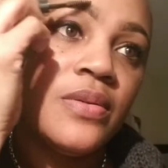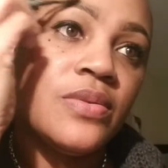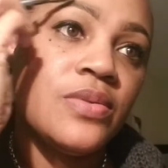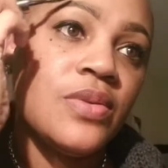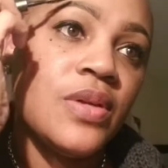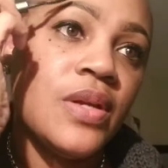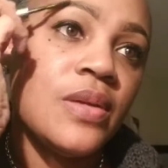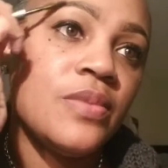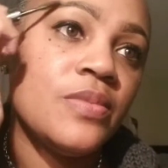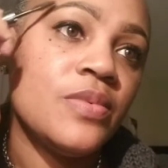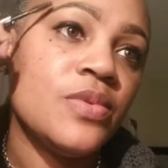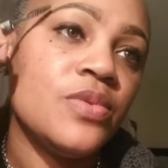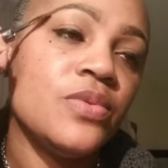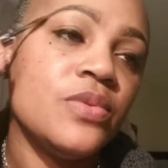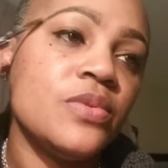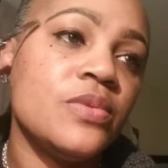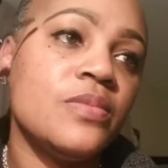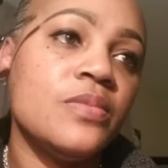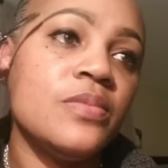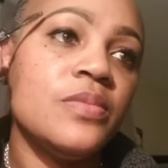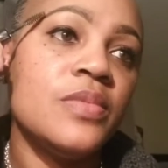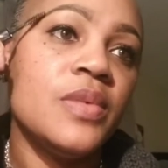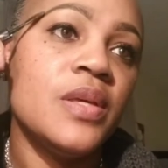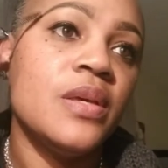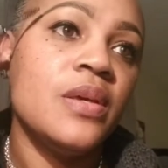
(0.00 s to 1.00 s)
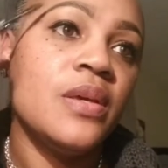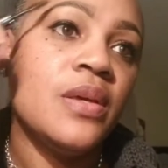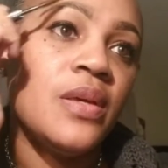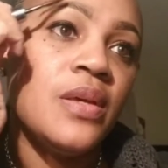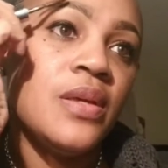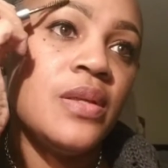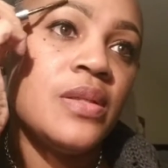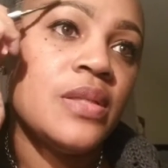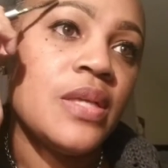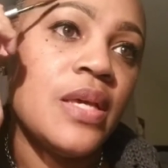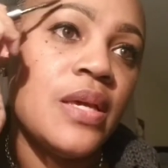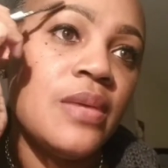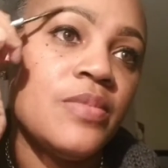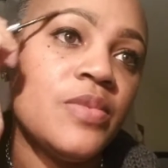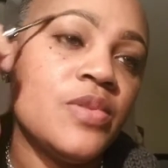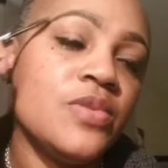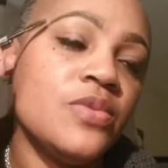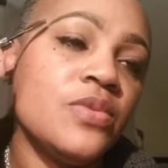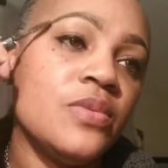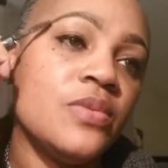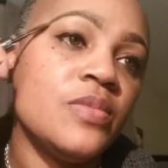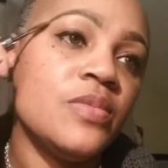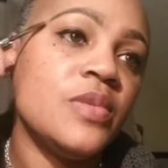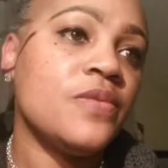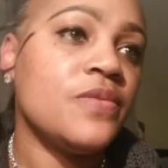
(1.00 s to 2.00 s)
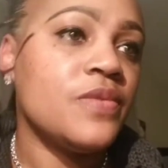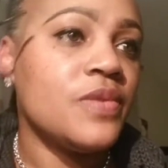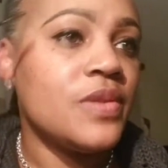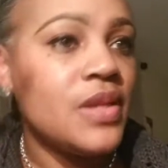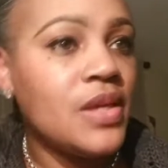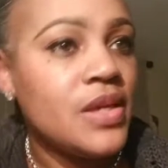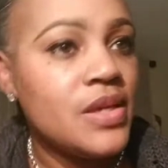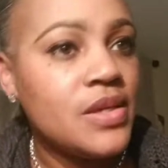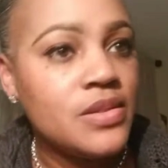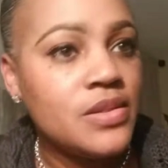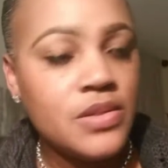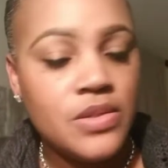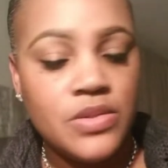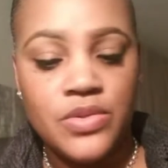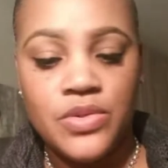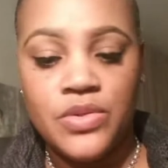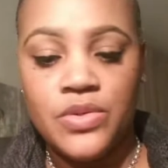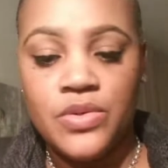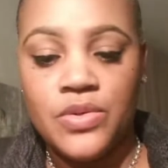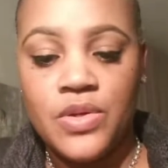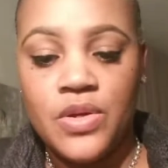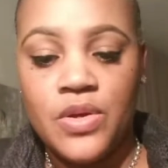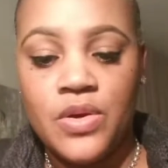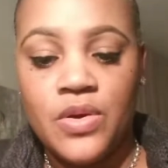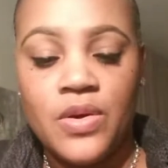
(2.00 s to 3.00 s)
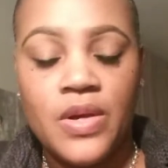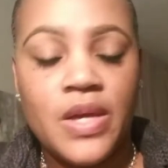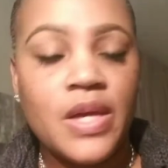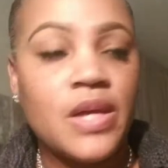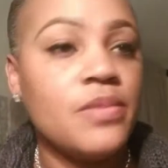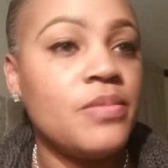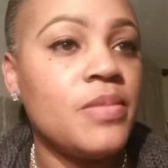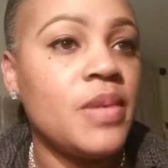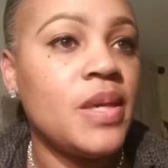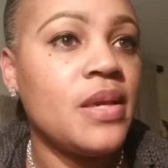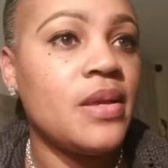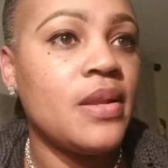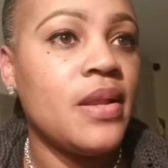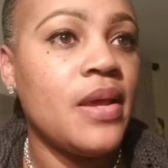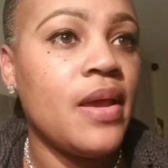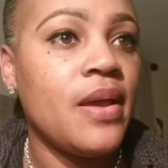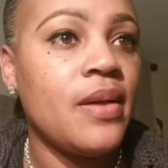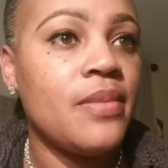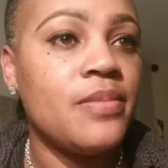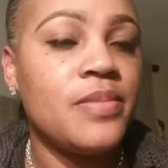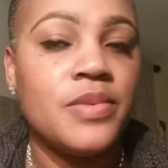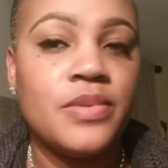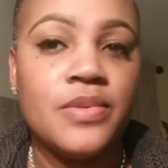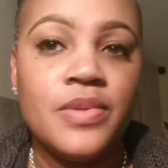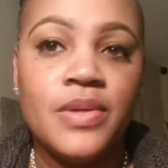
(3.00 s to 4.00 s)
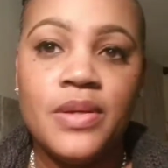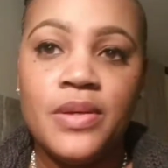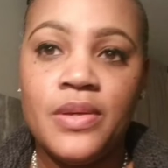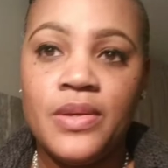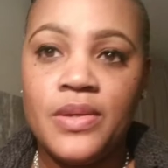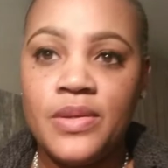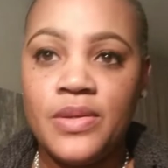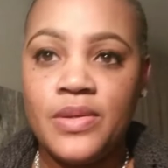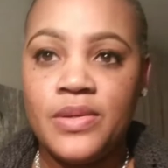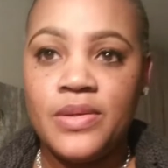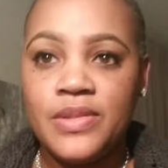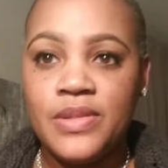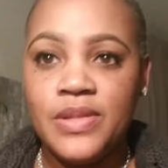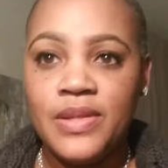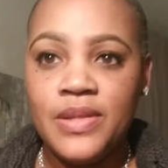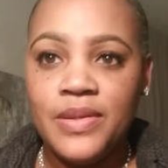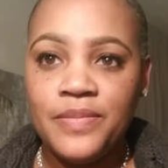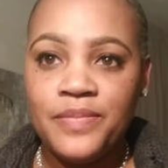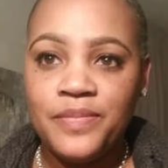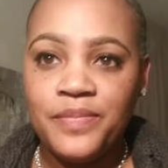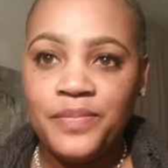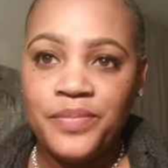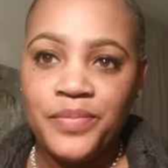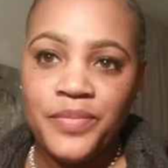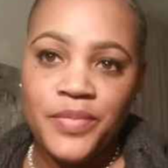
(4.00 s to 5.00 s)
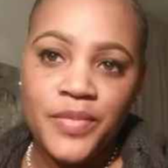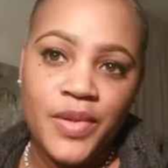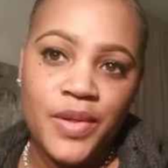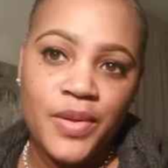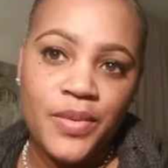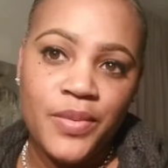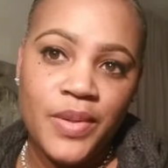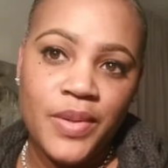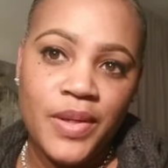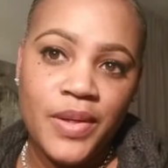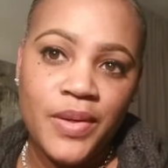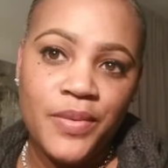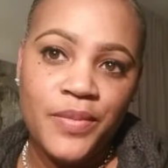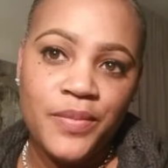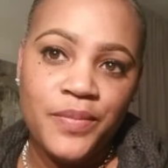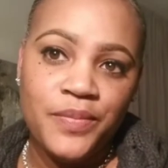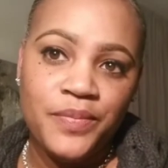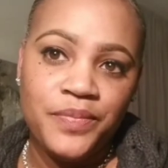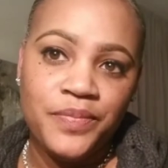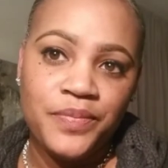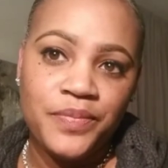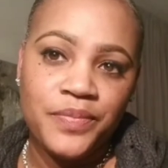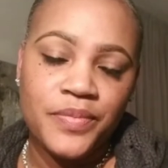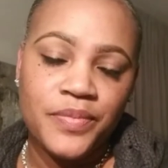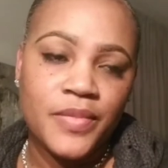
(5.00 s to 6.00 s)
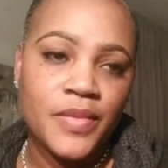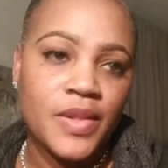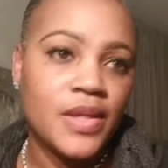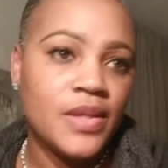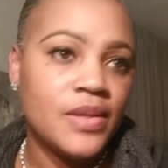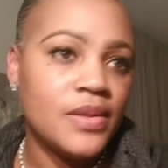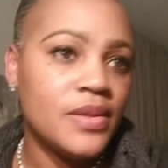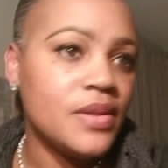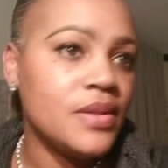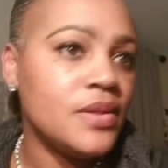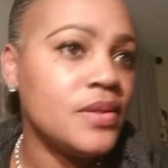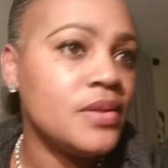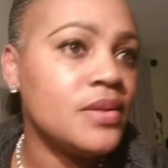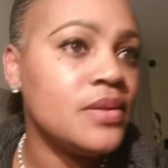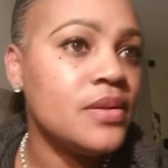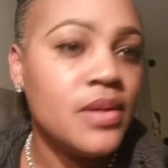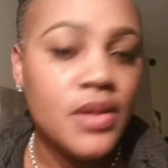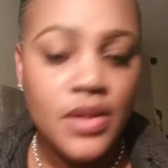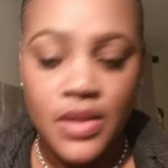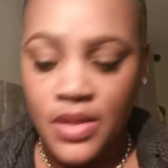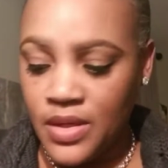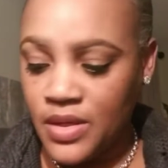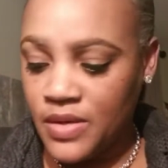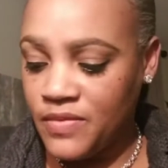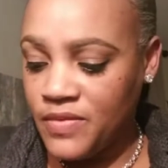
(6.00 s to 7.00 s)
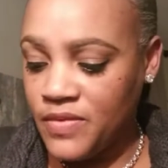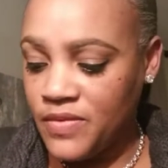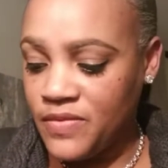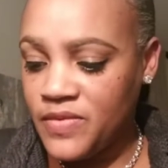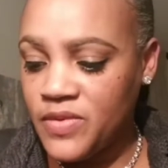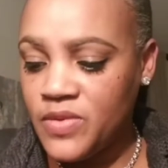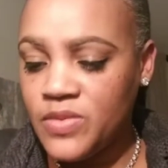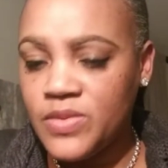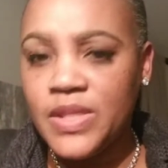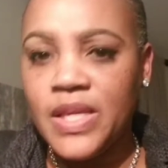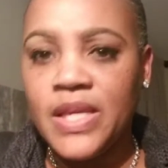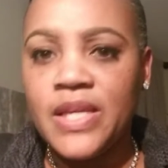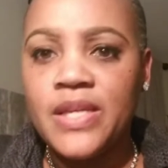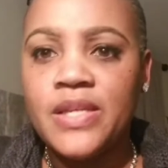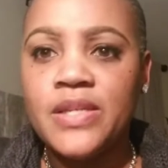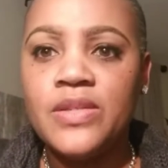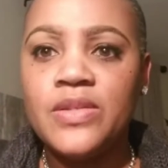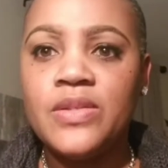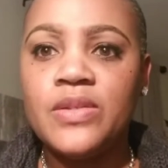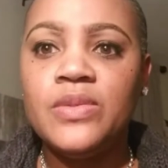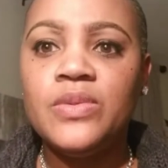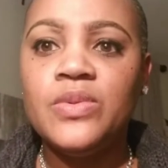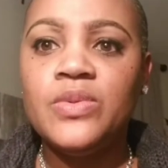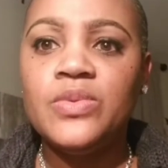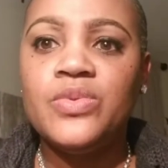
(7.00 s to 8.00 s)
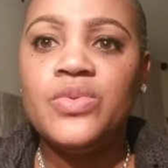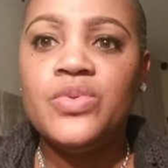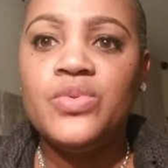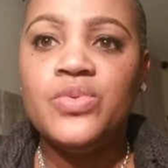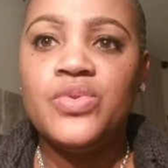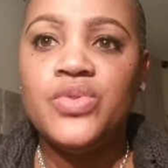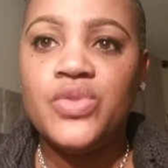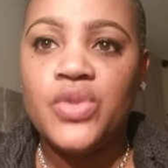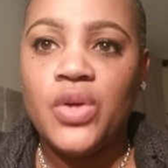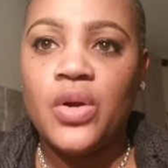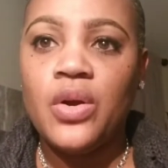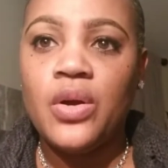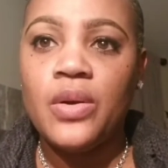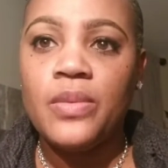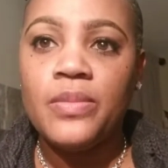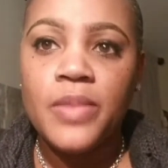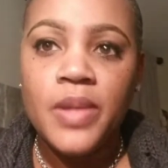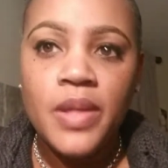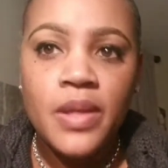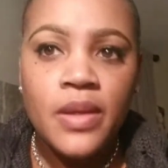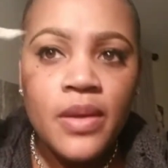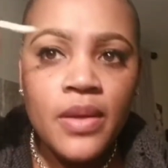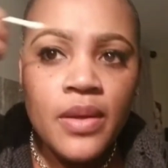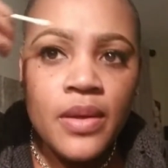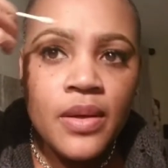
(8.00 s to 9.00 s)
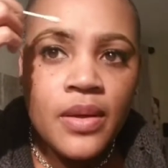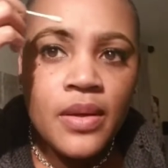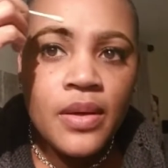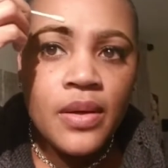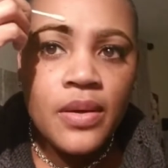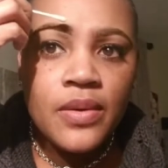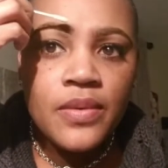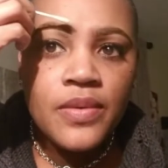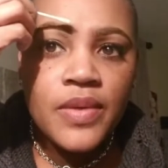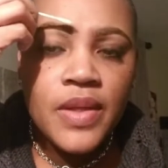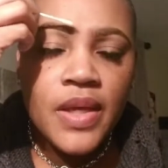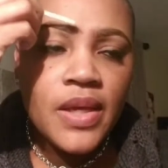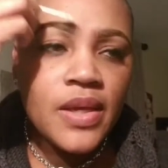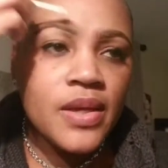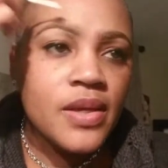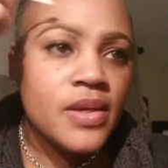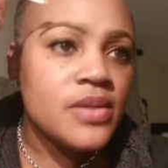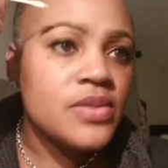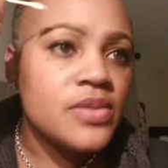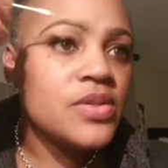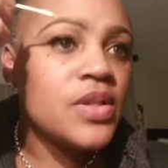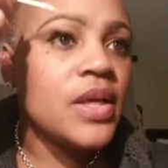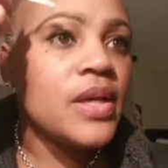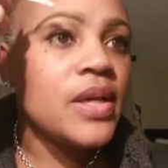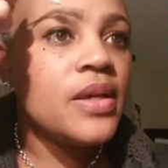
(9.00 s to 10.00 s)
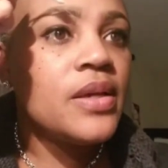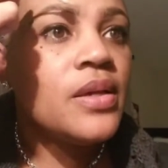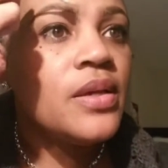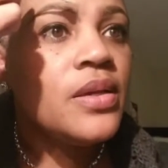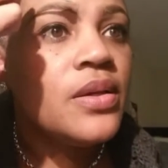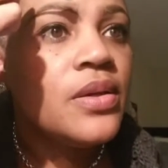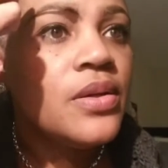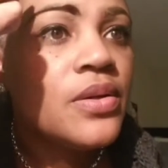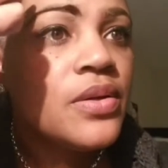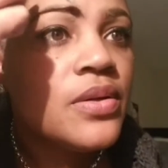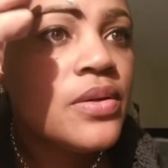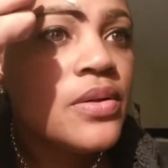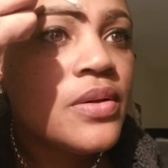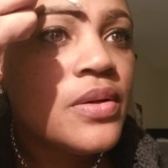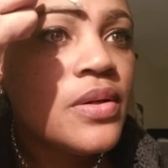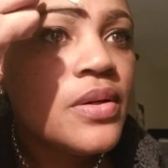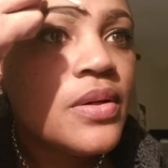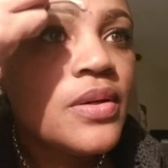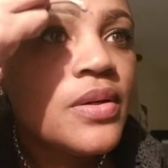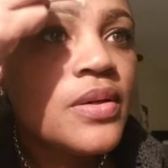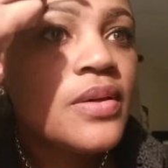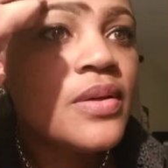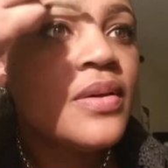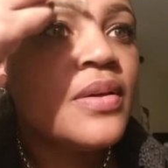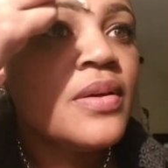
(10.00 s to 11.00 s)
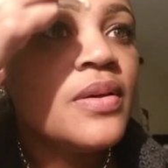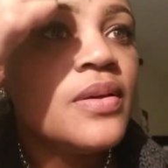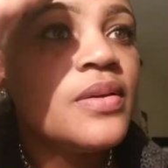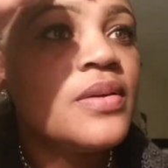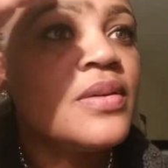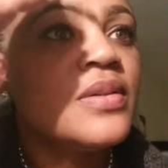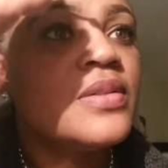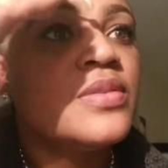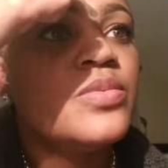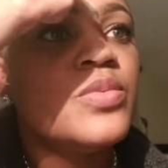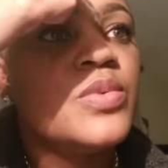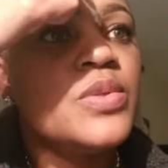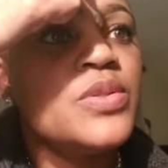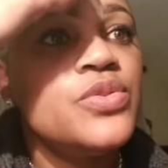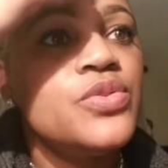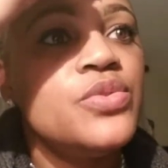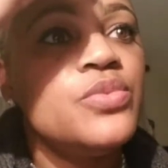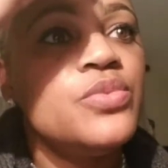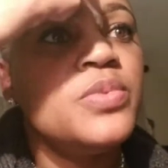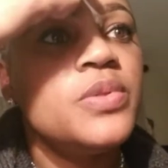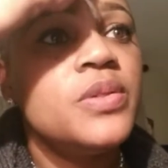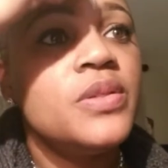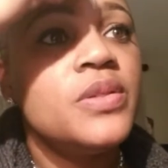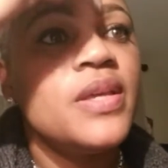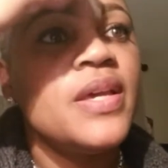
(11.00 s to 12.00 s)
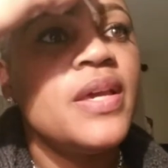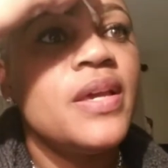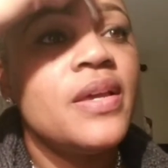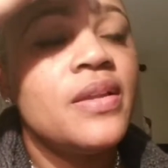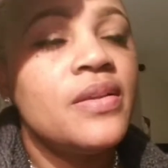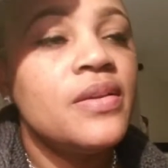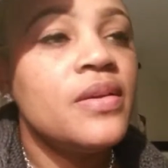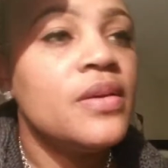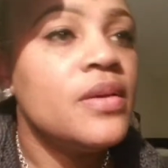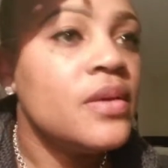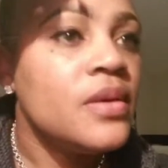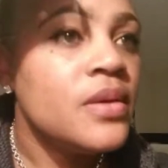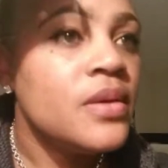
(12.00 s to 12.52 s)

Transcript: Just trying to do some different things this year. Y'all gotta make it happen. You see? There we go. And then if it feels like it's a little too sharp on the edge like here, because once you put that